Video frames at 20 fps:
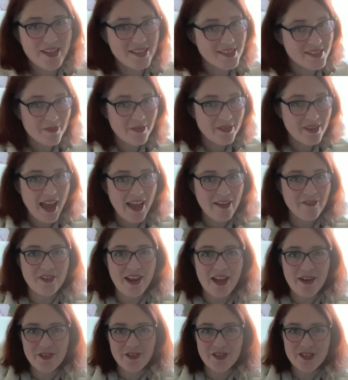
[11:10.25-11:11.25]
It's something I've
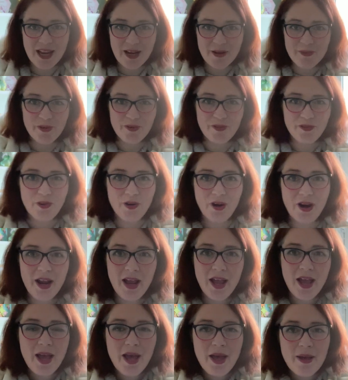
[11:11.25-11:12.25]
never done before,
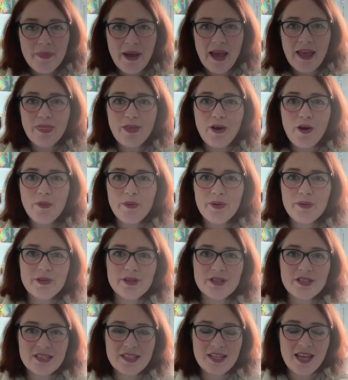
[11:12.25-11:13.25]
but I thought we
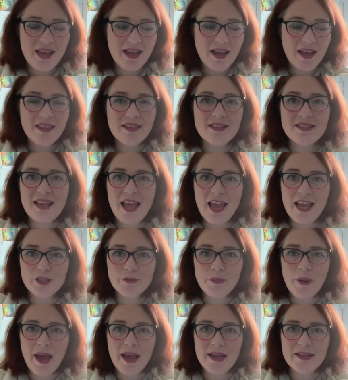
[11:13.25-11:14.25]
would take the sketch
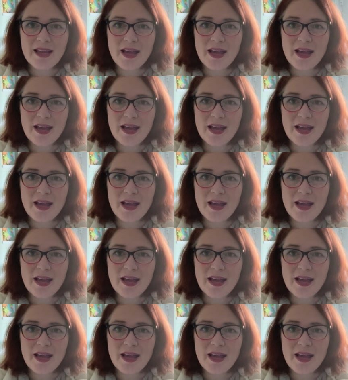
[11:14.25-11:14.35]
pad